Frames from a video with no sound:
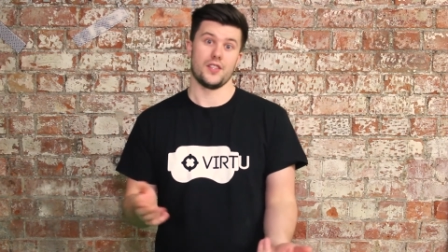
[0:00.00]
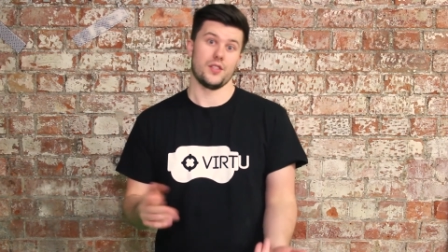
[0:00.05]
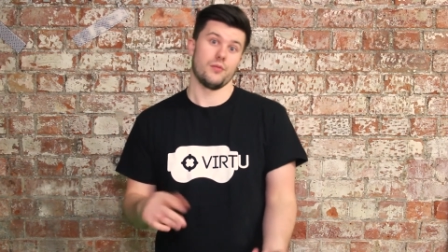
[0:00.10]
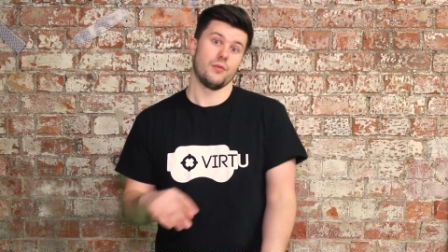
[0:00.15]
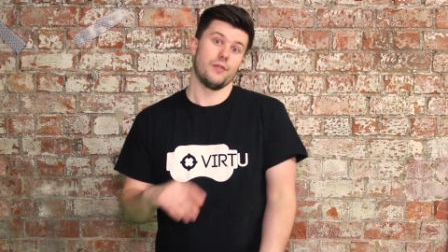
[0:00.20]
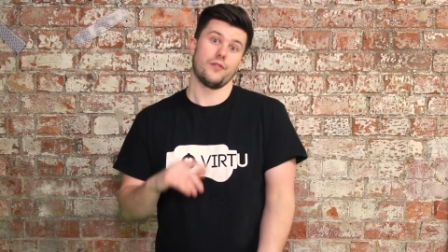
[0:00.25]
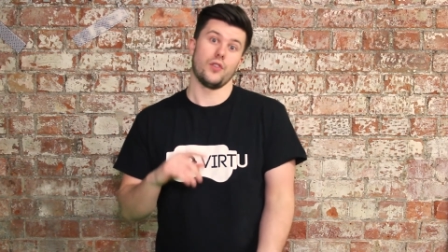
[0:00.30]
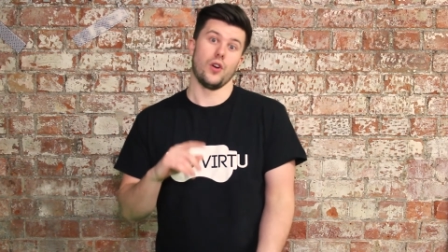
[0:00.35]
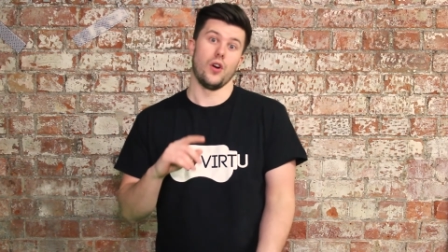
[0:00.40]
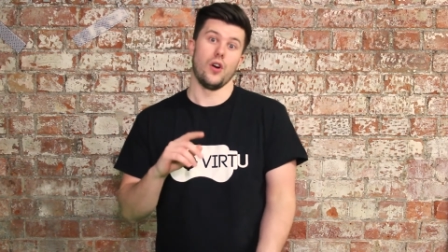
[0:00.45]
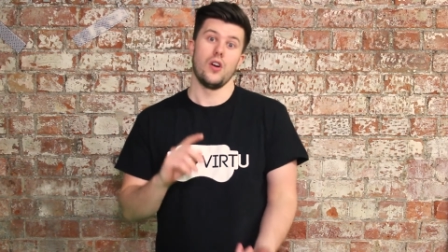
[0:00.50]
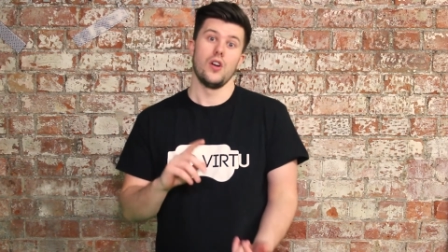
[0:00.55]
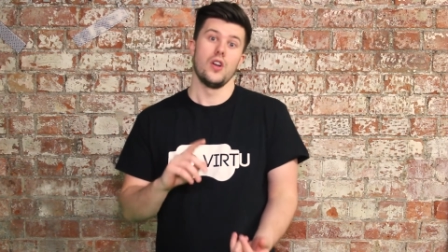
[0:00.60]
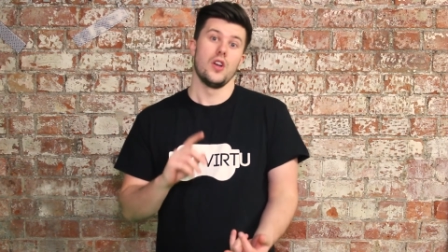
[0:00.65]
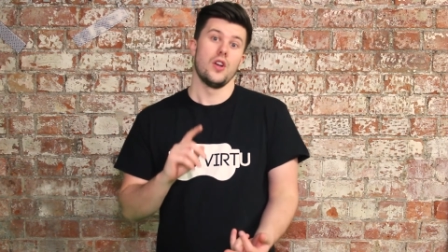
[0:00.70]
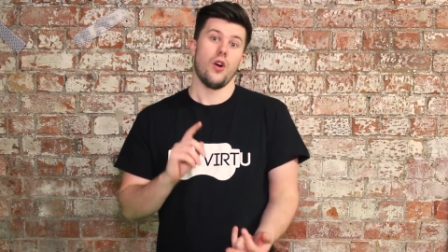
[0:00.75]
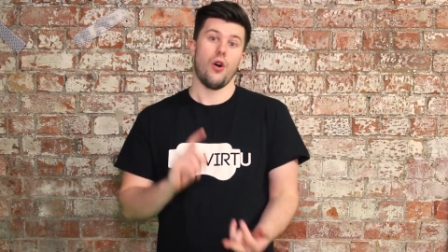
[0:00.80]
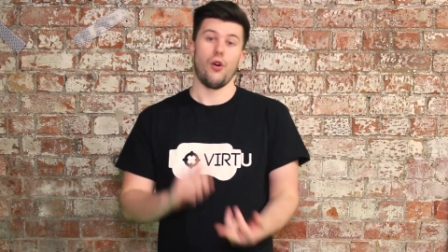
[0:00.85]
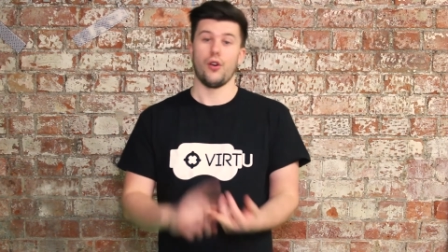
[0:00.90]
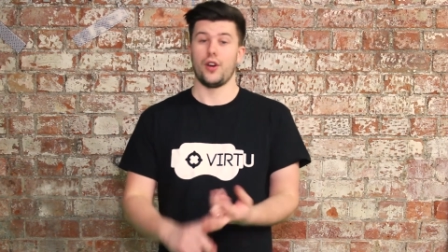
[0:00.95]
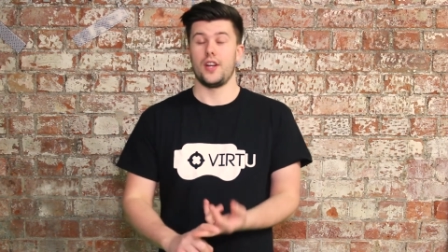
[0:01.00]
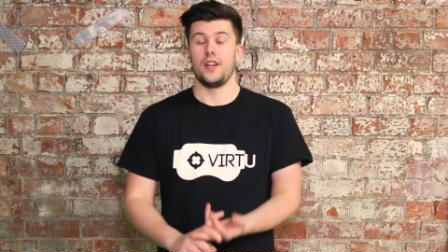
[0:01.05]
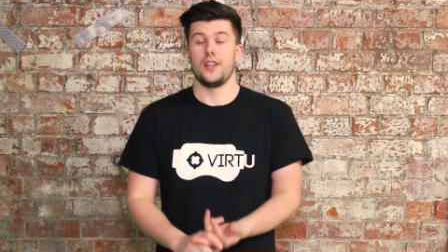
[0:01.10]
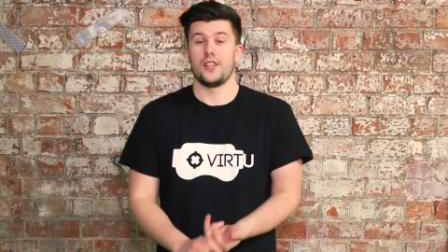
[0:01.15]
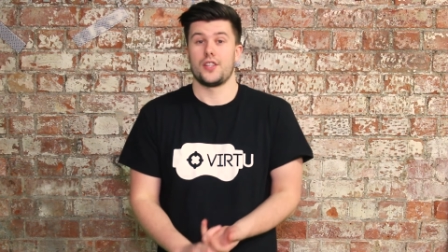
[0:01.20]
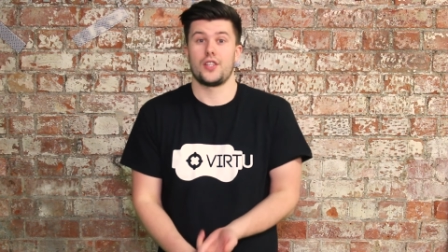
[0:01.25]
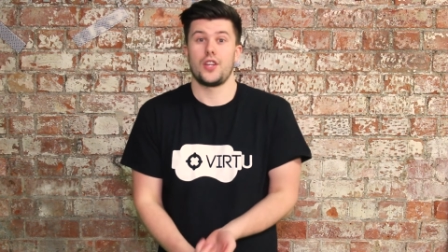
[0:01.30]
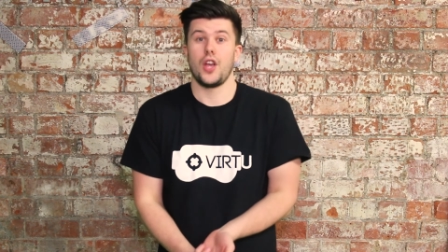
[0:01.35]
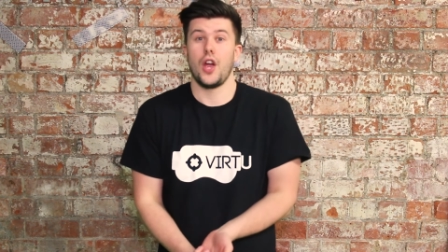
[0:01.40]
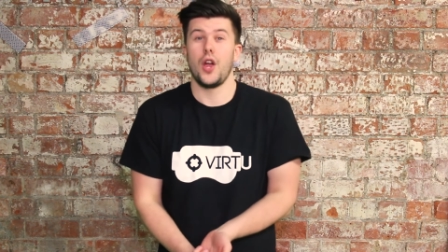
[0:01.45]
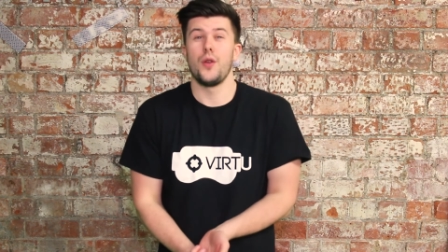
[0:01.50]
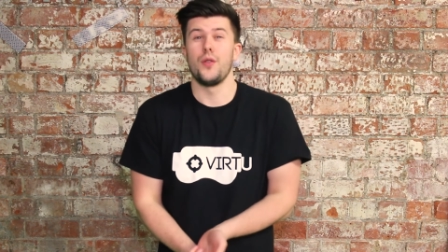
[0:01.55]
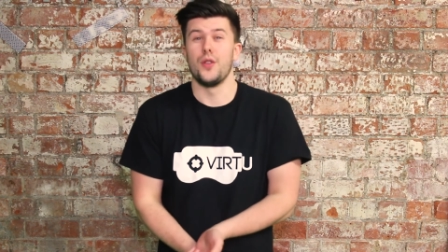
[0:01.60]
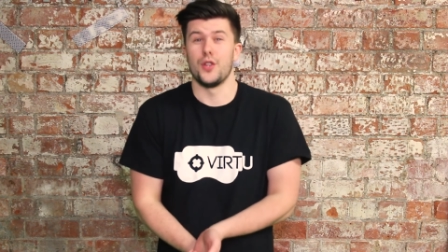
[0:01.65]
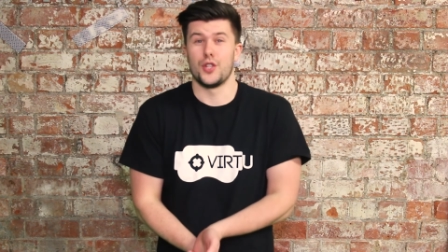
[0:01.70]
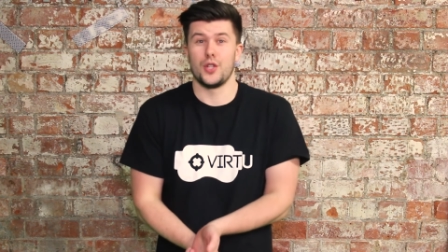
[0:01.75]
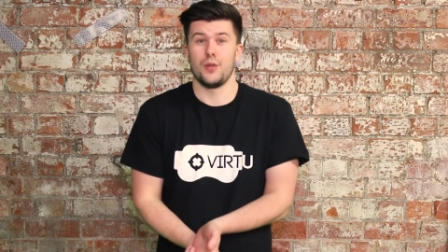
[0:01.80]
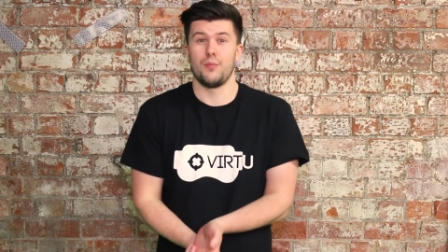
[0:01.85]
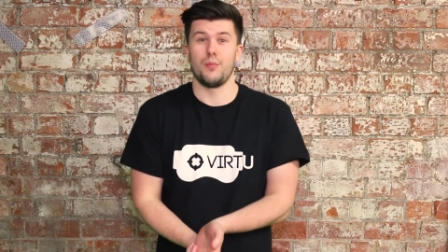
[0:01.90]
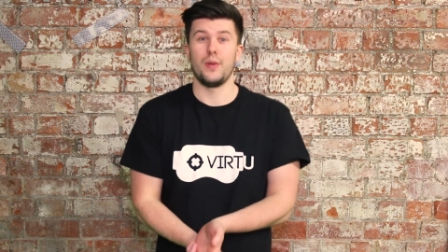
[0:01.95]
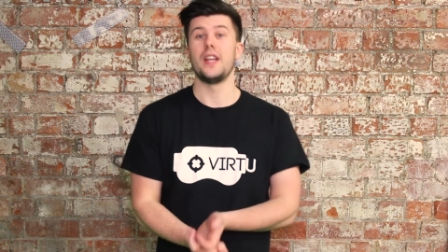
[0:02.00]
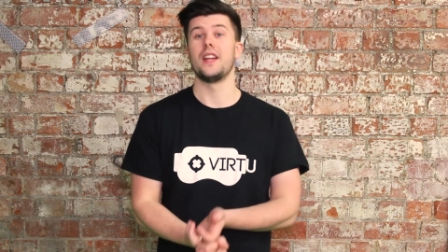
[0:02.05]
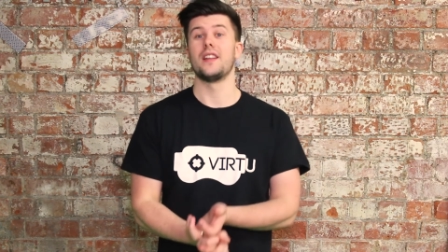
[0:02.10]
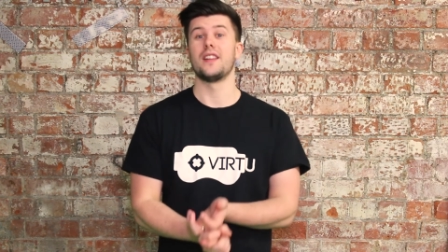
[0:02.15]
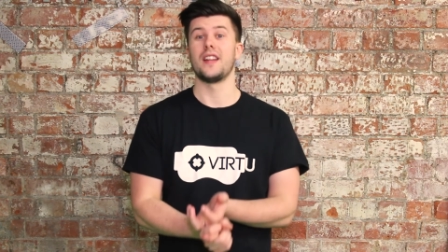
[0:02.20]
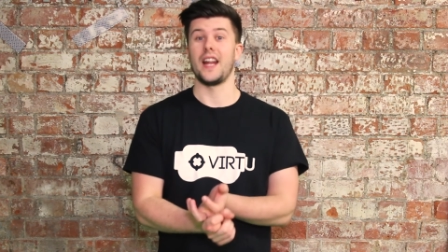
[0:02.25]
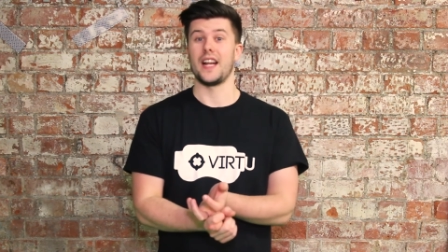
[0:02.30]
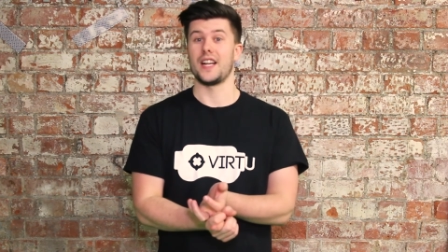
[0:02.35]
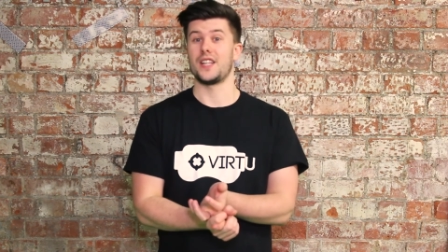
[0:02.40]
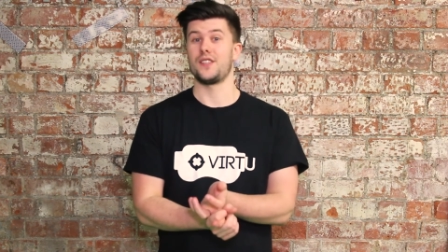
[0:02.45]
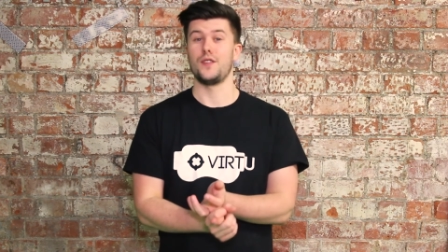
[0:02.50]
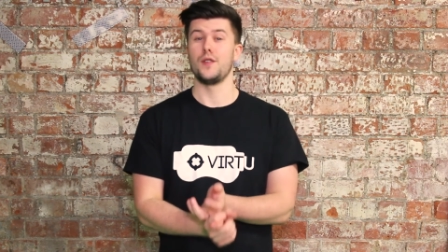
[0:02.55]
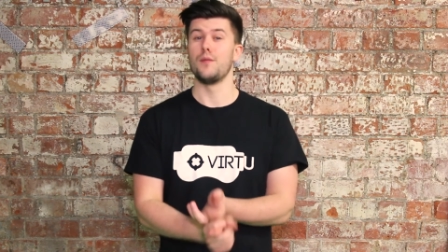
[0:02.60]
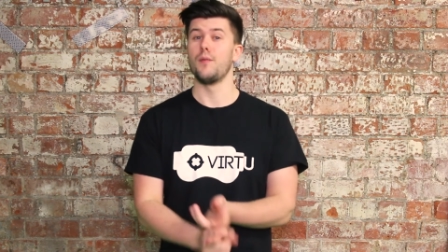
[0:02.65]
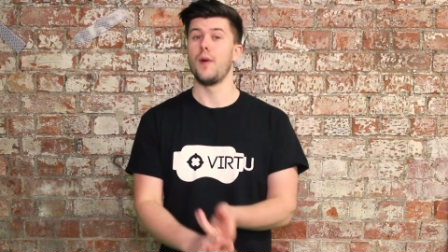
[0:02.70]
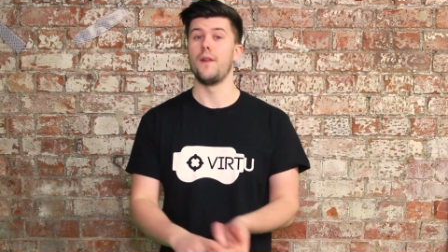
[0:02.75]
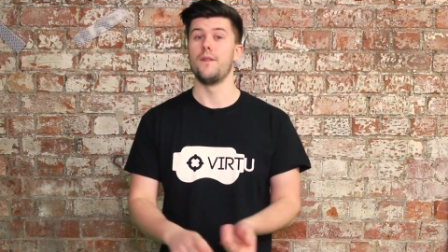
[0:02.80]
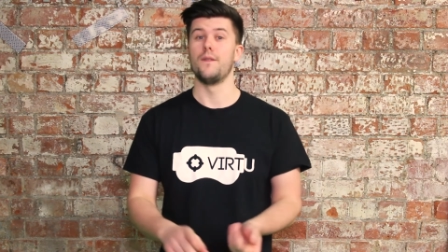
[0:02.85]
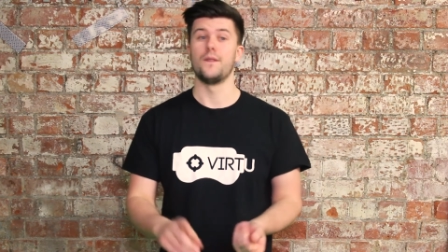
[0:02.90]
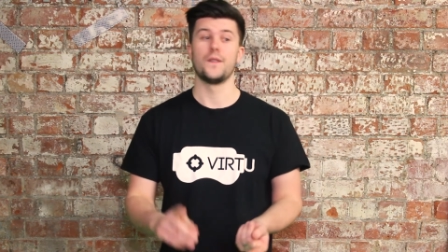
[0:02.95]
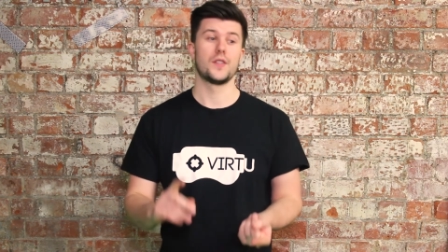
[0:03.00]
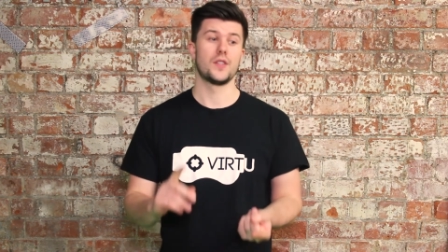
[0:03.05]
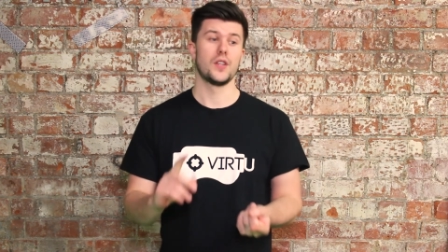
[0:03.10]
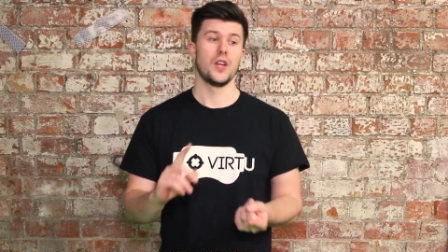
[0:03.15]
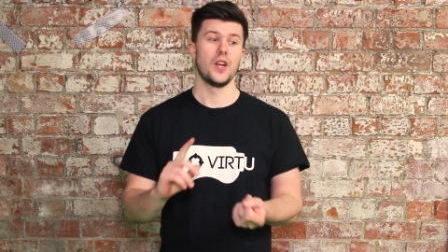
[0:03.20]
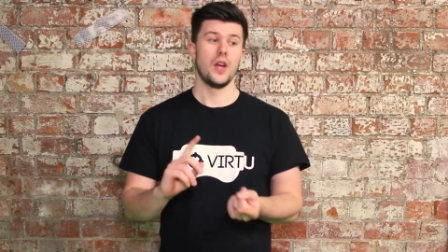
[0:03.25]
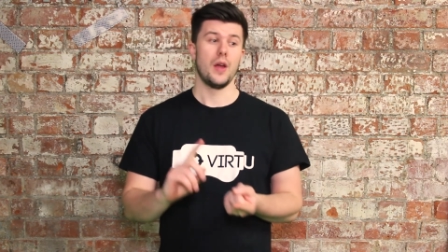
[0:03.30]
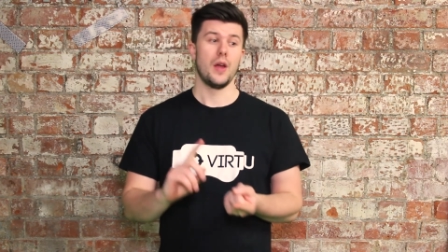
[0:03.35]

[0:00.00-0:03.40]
So we've got Oculus Go that should be in the next few months,